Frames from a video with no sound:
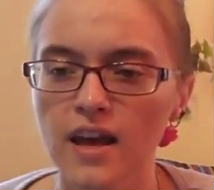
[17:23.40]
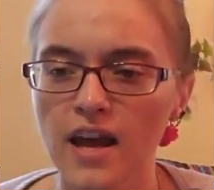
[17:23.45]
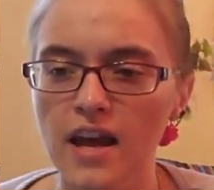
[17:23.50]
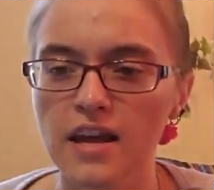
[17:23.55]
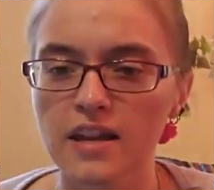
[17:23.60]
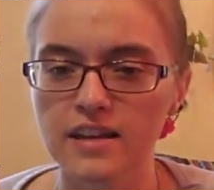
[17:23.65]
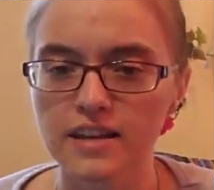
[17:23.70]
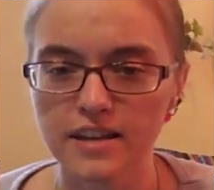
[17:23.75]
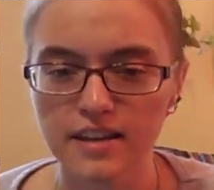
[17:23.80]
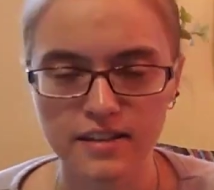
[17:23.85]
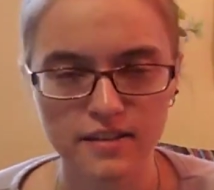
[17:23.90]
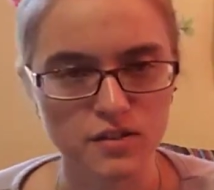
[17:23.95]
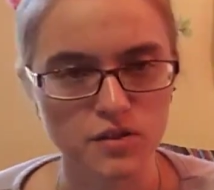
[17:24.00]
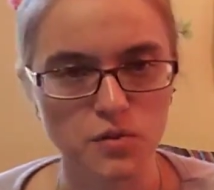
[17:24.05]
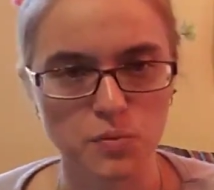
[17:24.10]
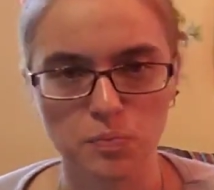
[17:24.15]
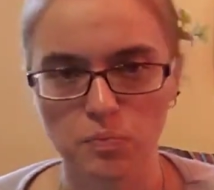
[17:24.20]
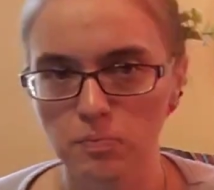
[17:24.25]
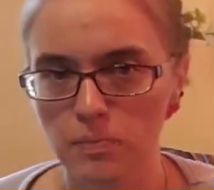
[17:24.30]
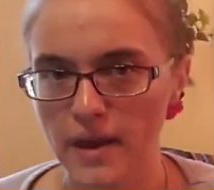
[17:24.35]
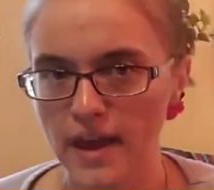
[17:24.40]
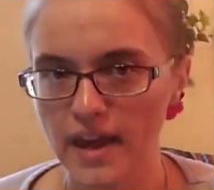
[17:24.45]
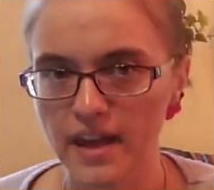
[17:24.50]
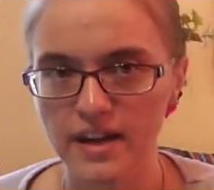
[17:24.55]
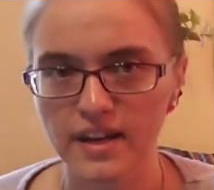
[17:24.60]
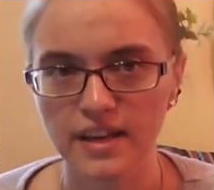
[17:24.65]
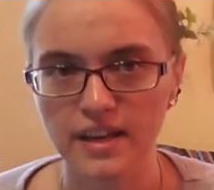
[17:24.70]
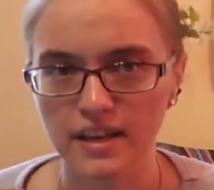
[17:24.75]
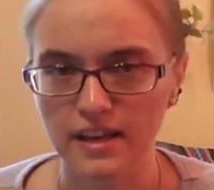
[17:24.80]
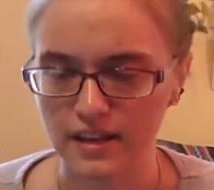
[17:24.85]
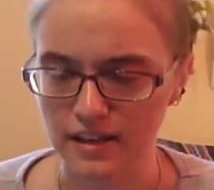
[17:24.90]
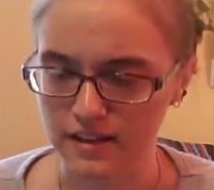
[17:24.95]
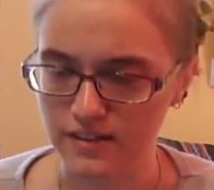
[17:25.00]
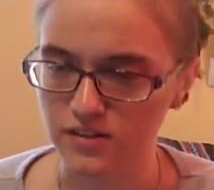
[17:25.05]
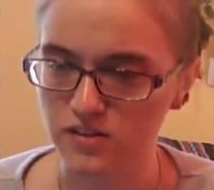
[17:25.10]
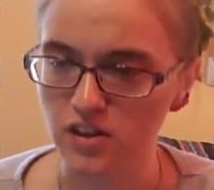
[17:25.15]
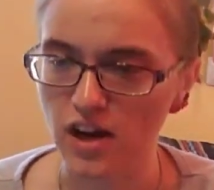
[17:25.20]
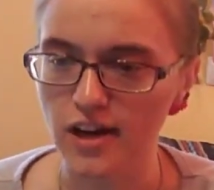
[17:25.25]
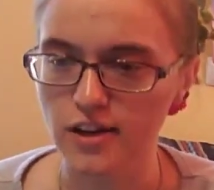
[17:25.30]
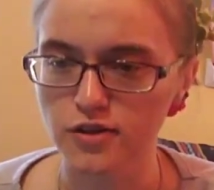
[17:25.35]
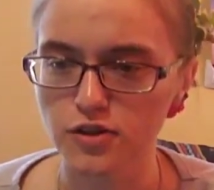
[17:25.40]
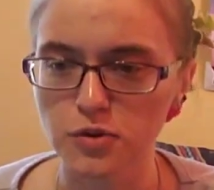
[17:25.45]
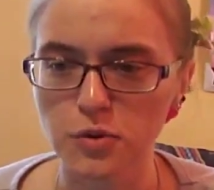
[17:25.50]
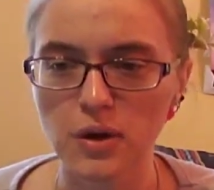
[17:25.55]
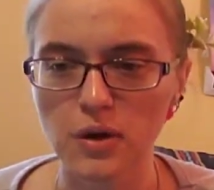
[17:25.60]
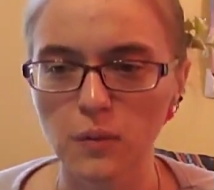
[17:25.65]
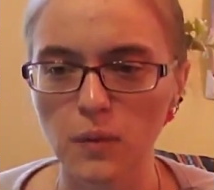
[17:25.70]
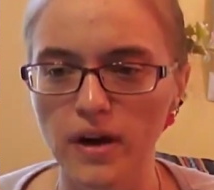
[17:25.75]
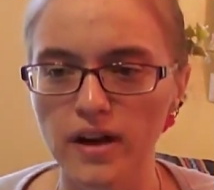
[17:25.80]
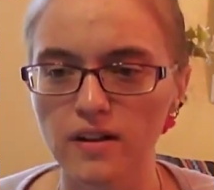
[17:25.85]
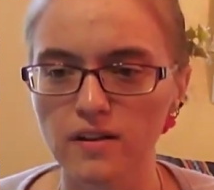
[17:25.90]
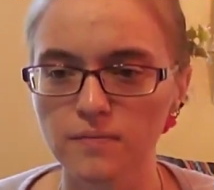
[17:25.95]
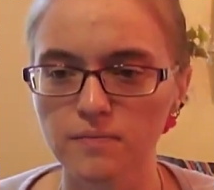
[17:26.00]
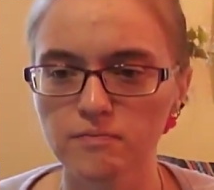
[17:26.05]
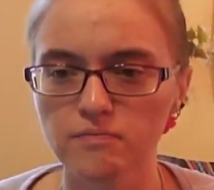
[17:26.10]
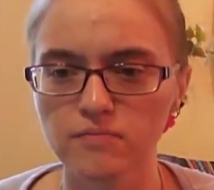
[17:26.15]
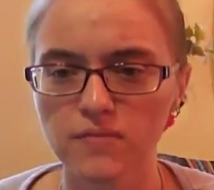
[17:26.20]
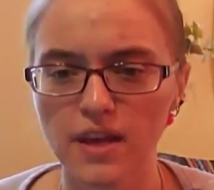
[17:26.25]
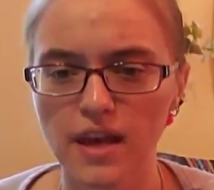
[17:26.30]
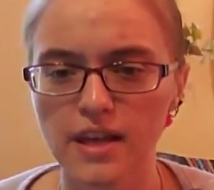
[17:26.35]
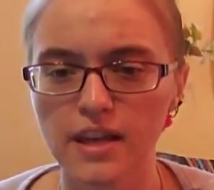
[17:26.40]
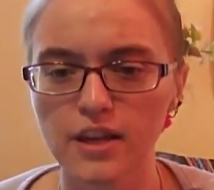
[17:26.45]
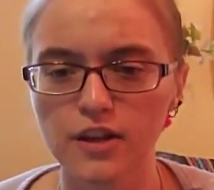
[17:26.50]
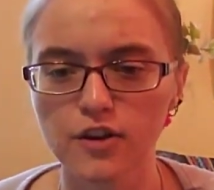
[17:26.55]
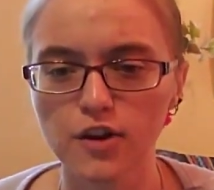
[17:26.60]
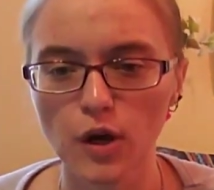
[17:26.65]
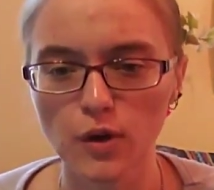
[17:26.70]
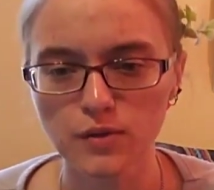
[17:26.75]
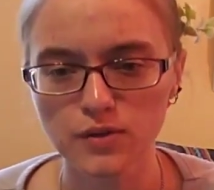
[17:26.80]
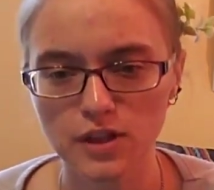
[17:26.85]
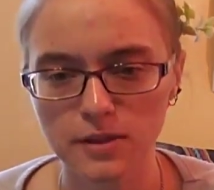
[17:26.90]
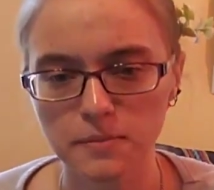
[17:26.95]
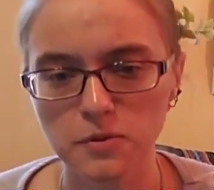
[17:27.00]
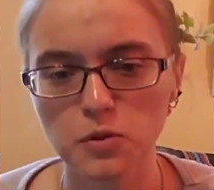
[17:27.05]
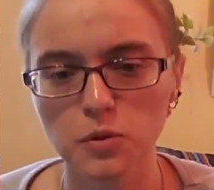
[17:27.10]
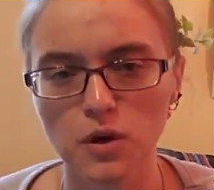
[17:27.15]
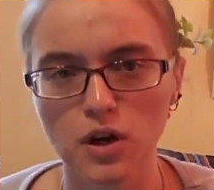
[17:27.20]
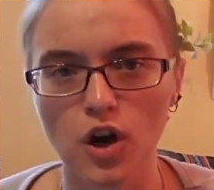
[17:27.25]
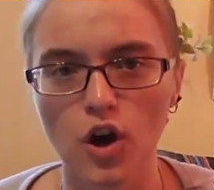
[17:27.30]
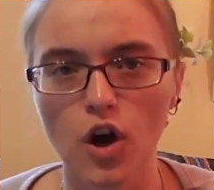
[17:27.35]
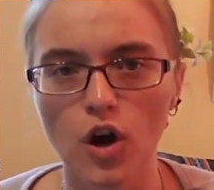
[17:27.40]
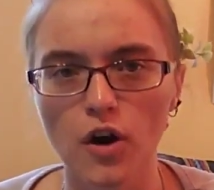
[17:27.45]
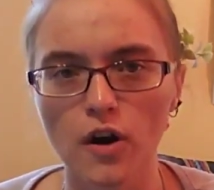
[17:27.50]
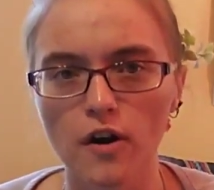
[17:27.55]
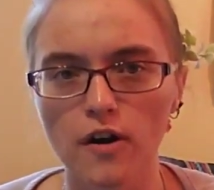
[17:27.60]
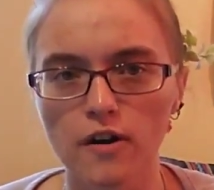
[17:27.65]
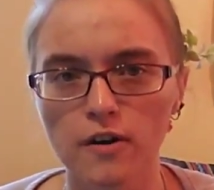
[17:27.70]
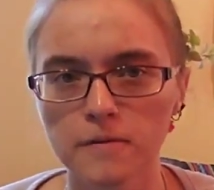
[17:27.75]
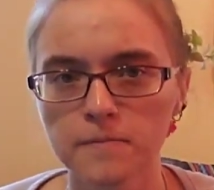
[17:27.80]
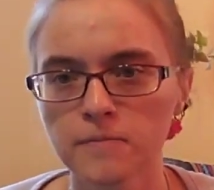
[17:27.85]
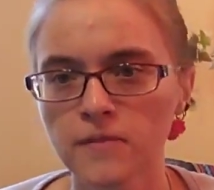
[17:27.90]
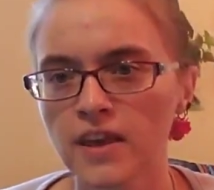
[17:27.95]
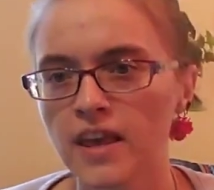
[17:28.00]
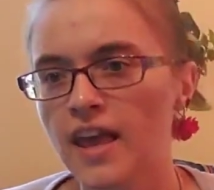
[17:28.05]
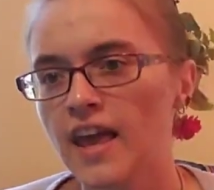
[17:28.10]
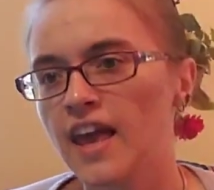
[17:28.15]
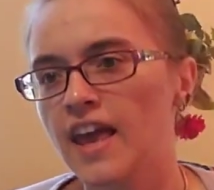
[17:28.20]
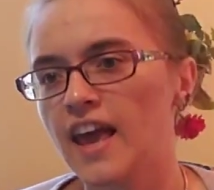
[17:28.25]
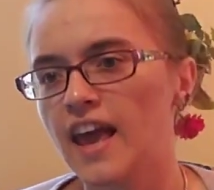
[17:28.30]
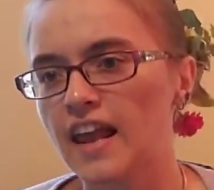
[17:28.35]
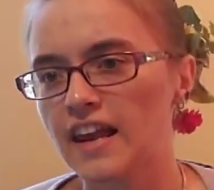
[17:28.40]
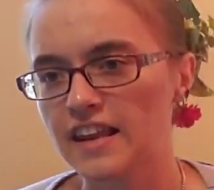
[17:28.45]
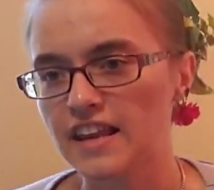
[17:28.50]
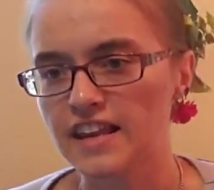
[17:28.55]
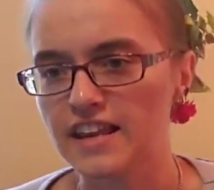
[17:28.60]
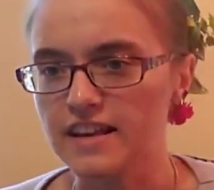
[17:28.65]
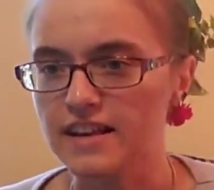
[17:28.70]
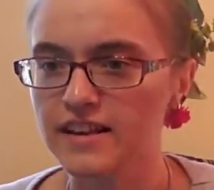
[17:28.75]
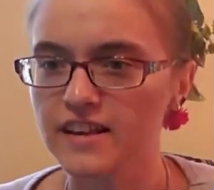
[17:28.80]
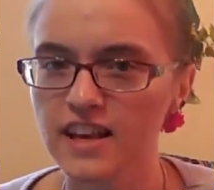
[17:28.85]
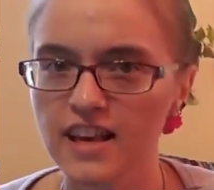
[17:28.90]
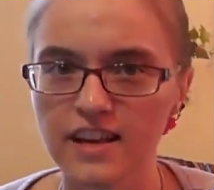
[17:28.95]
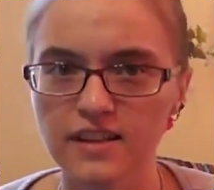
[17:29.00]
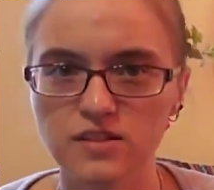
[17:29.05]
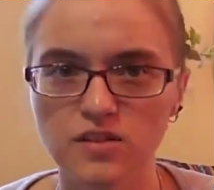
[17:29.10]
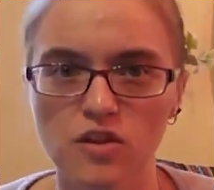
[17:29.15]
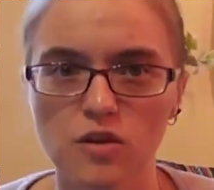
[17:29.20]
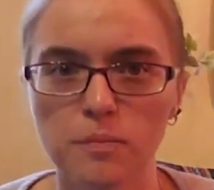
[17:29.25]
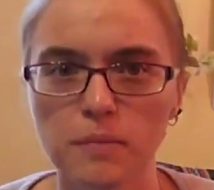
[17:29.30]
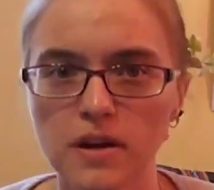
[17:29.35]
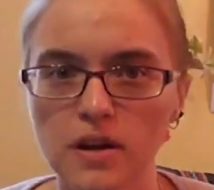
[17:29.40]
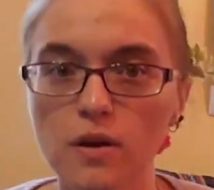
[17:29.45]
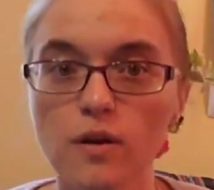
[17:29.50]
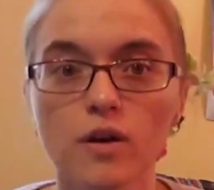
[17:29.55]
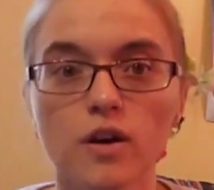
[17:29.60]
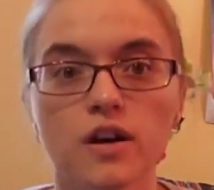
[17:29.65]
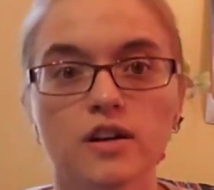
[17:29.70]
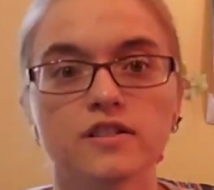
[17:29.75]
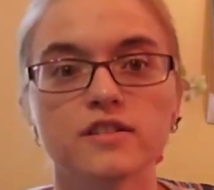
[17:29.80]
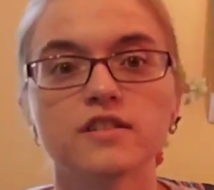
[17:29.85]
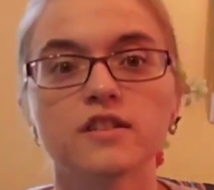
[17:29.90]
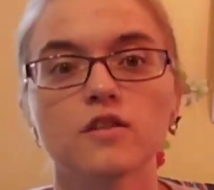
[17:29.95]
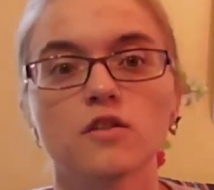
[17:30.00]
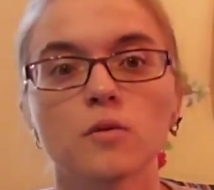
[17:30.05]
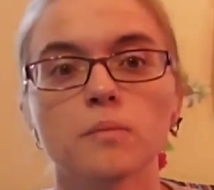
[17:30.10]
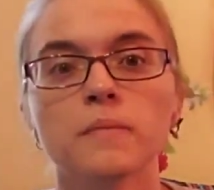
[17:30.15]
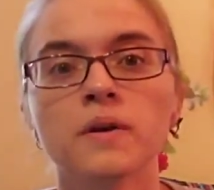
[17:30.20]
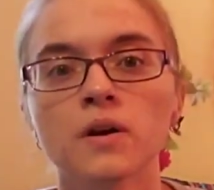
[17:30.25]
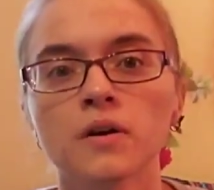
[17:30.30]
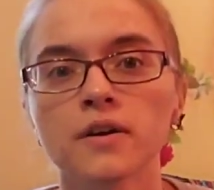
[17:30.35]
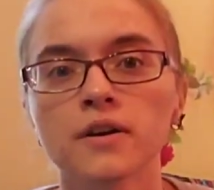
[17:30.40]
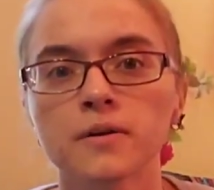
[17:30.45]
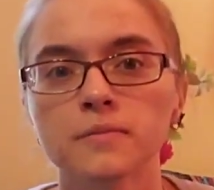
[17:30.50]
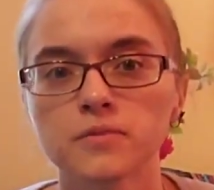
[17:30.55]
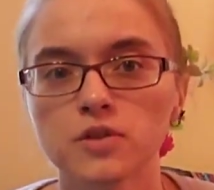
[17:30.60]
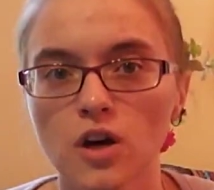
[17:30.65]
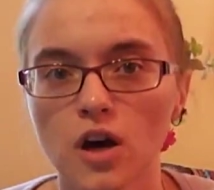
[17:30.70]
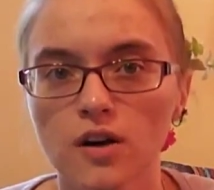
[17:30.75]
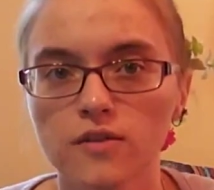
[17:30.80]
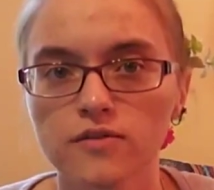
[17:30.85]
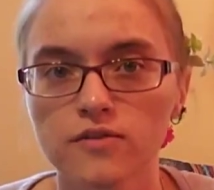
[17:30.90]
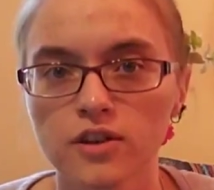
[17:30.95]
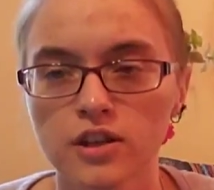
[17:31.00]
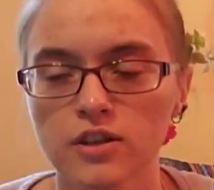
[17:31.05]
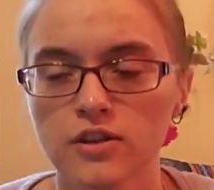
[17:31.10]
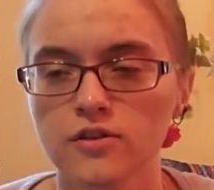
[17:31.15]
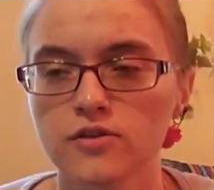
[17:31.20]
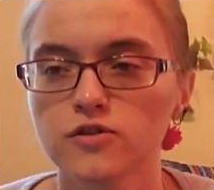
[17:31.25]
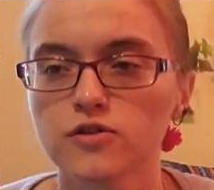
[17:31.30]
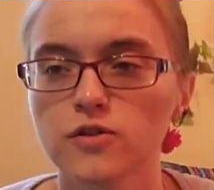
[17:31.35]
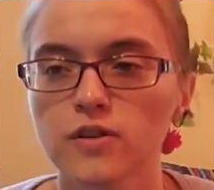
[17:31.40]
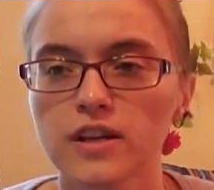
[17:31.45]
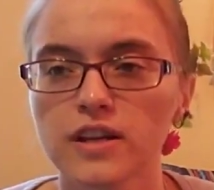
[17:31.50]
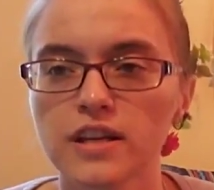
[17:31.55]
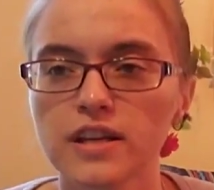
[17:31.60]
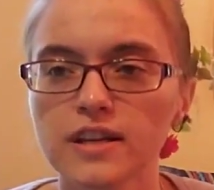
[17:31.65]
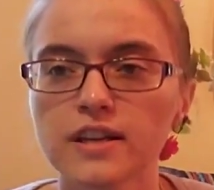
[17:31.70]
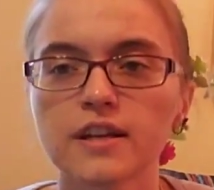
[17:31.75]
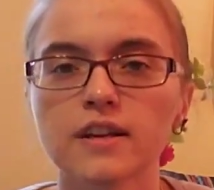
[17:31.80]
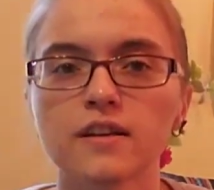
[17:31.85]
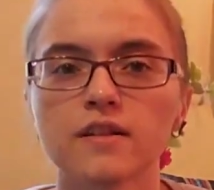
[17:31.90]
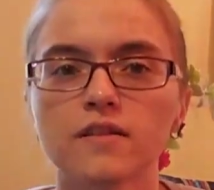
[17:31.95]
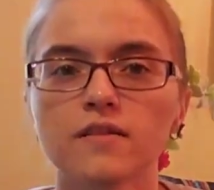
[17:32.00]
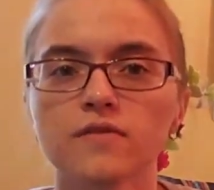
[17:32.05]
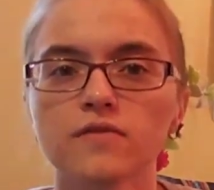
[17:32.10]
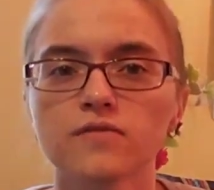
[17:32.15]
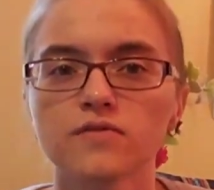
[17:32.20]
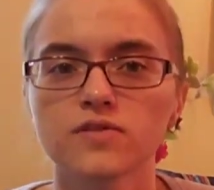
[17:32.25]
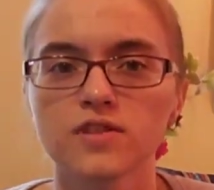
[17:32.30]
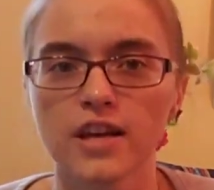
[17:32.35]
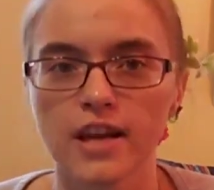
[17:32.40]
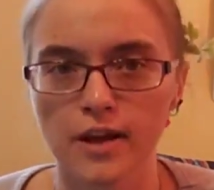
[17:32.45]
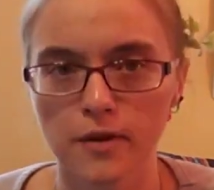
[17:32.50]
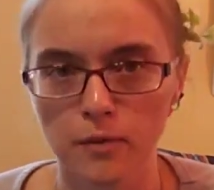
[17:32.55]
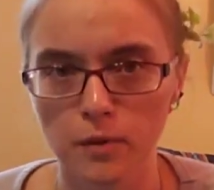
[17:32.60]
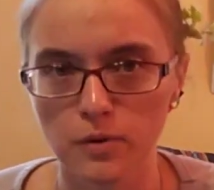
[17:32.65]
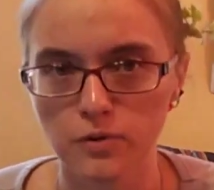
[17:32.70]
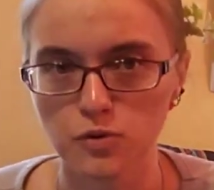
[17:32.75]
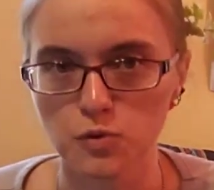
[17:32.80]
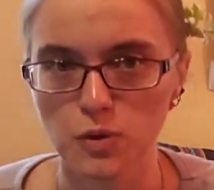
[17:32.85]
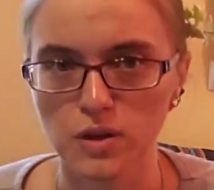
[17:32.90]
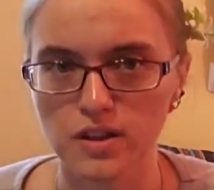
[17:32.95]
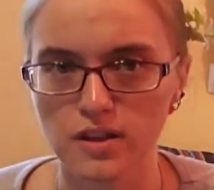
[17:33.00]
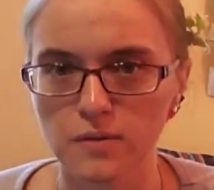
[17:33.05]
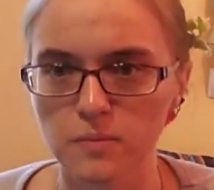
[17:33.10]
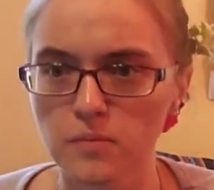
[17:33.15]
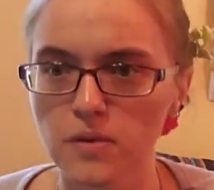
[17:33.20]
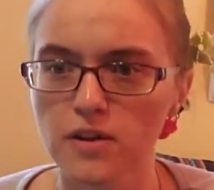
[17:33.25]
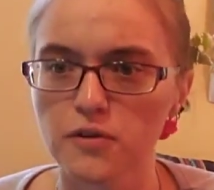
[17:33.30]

And he is panicking, he's not doing well, and he goes up to a car and he kicks the mirror until the mirror comes off so that he can take Rose with him.